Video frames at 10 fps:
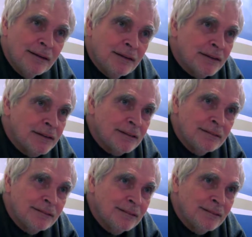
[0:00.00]

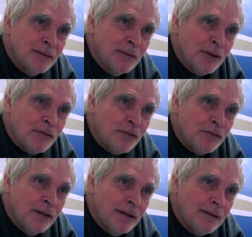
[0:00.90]
I don't know what else to
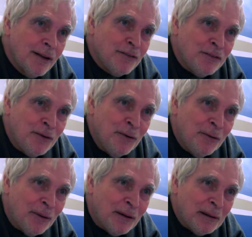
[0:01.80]
say on that score.
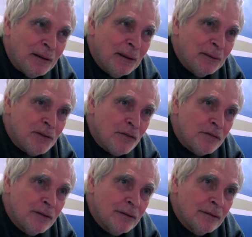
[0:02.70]

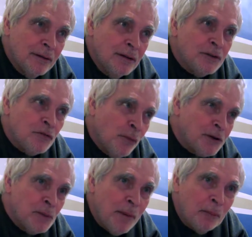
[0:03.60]
Just
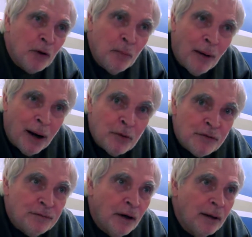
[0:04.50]
watching people go by
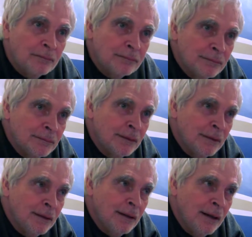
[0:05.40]
was fun,
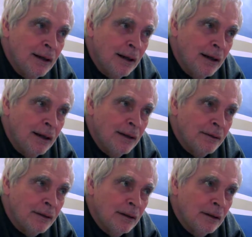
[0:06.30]

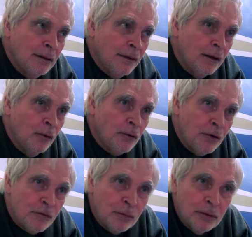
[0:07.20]
and the
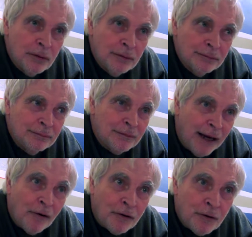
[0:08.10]
owners were
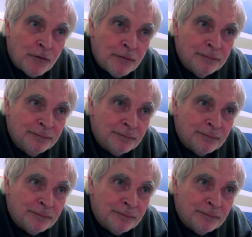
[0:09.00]
characters.